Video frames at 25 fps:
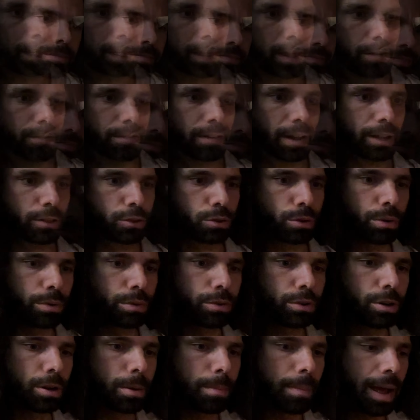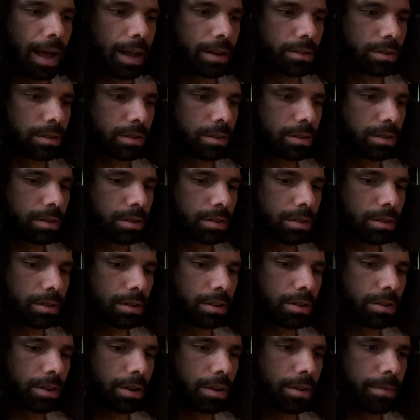If I turn the mask,
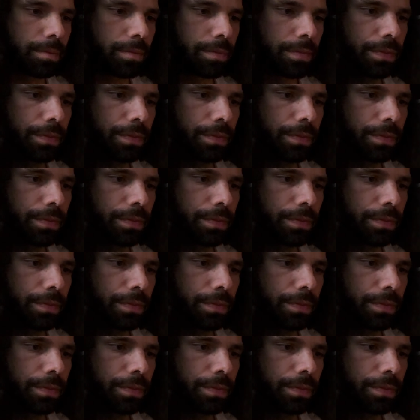you